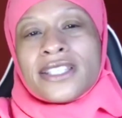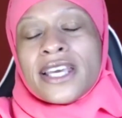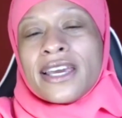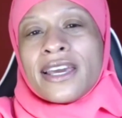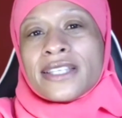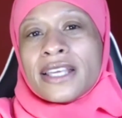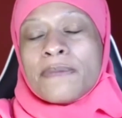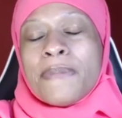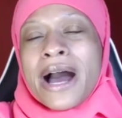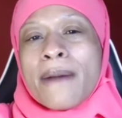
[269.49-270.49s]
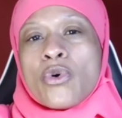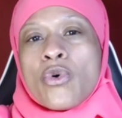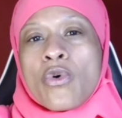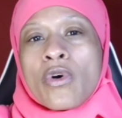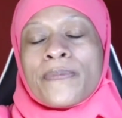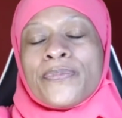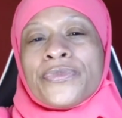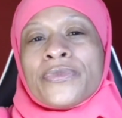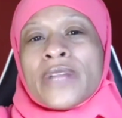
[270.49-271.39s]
the tickets get the popcorn